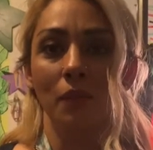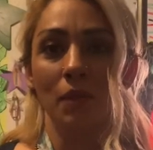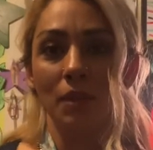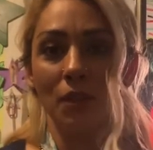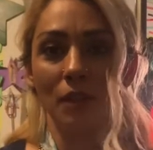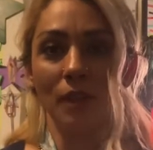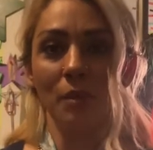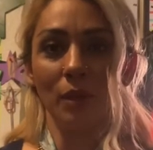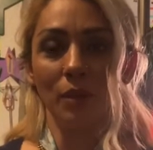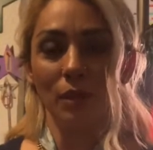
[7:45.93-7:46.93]
start thinking about
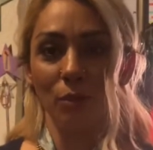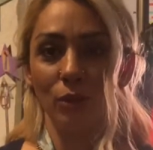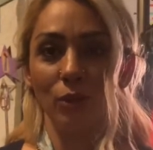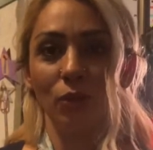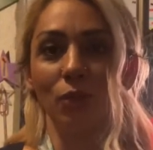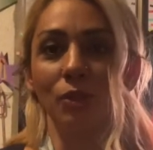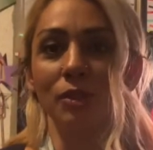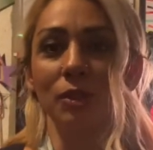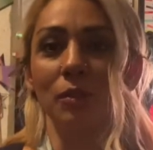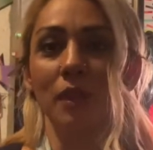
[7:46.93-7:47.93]
their spiritual goals
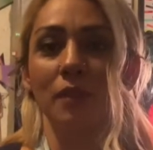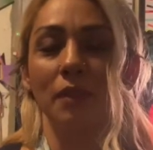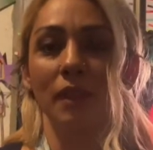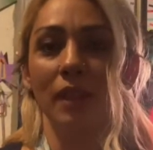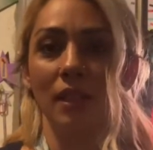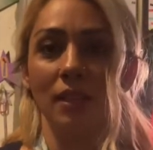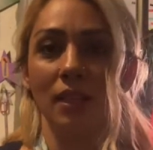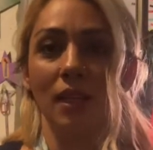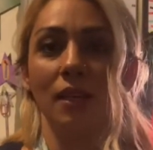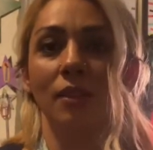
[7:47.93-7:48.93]
or whatever, it can
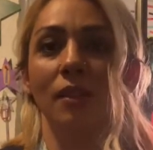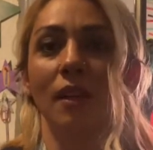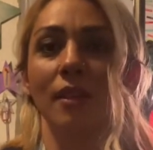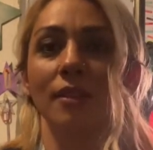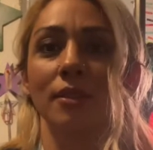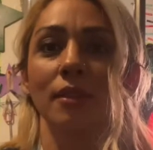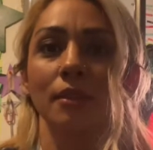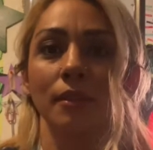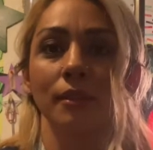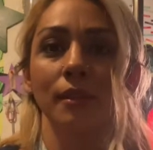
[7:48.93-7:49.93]
indicate a lot.
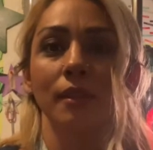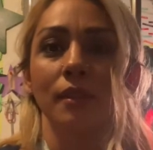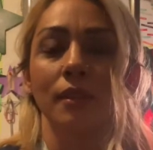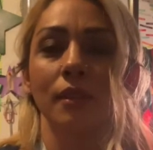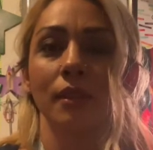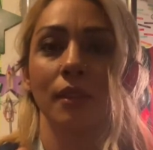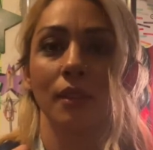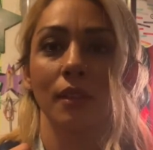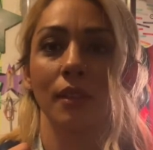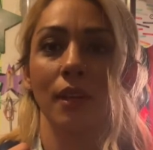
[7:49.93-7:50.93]
So,
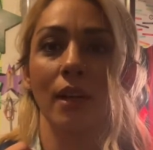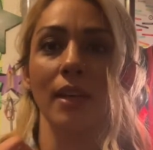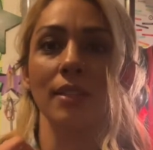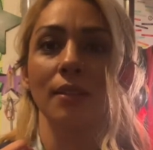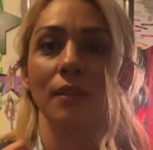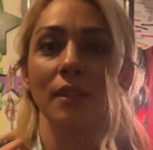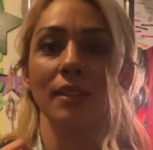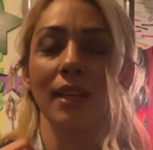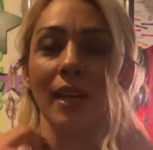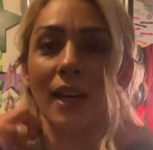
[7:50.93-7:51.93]
all right, so there's
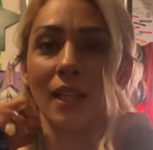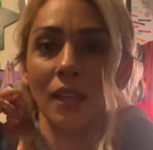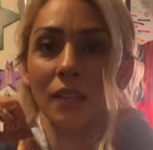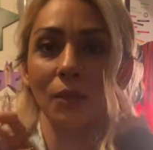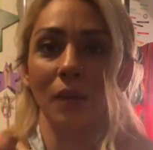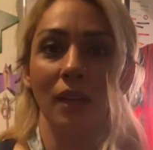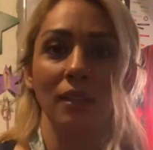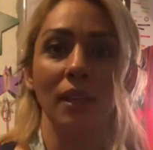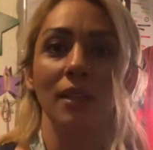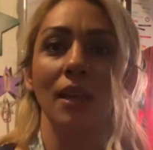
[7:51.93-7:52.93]
that. I like the way I
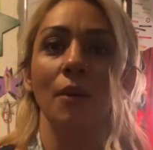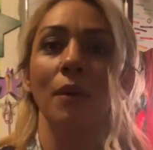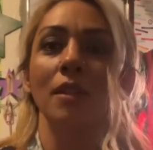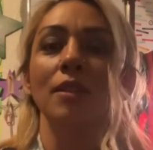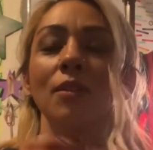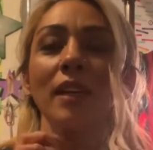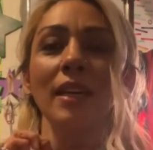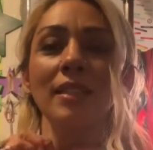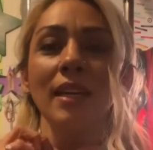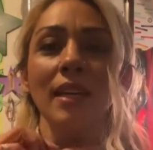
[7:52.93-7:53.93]
tied that one. So like I
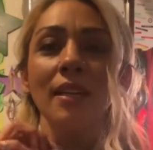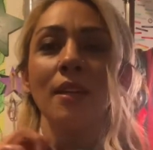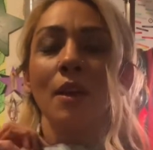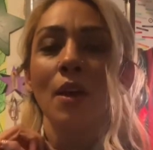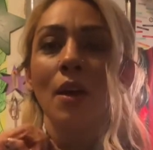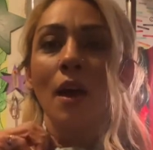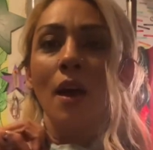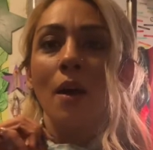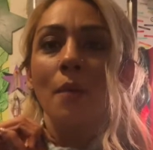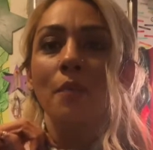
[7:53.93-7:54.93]
said,
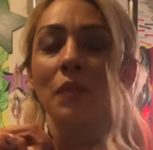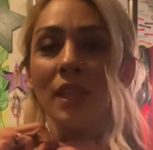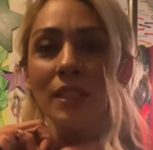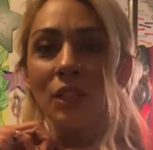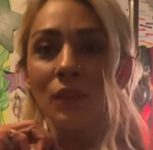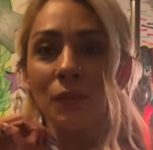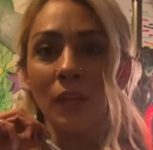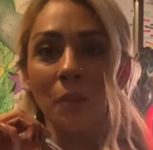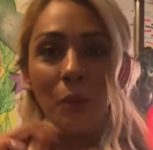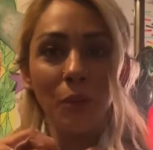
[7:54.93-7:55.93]
it's good for a
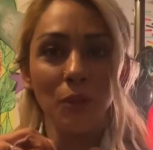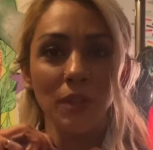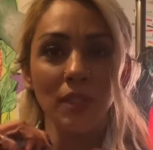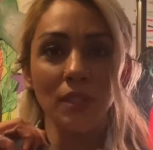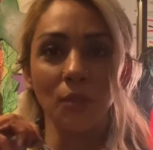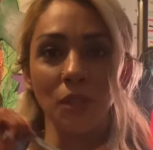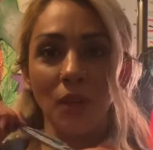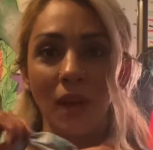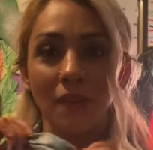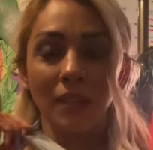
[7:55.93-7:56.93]
couple of uses. Once you
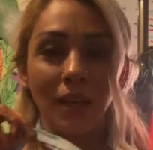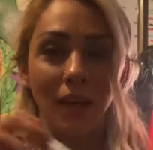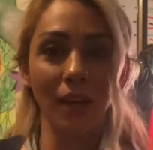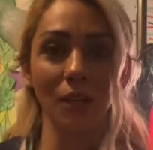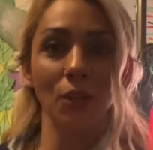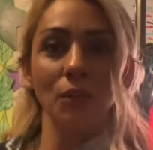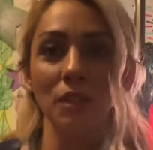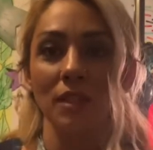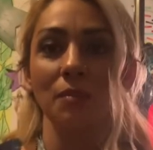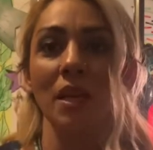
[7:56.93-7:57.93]
have it tied, you know,
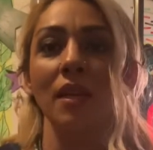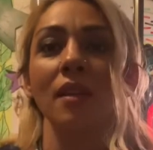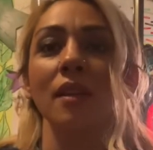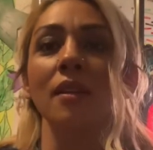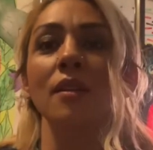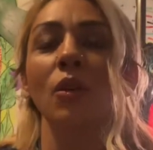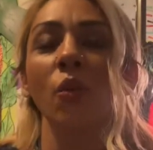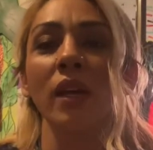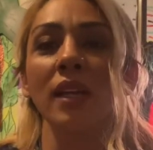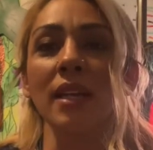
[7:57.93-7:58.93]
just make it
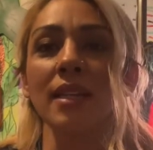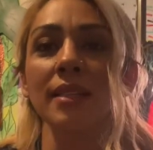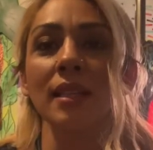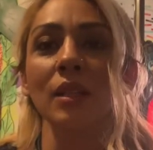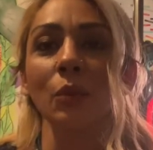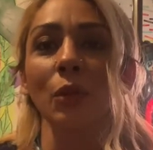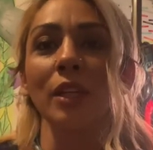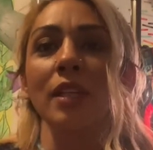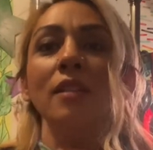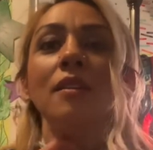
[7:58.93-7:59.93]
quick and easy in the morning.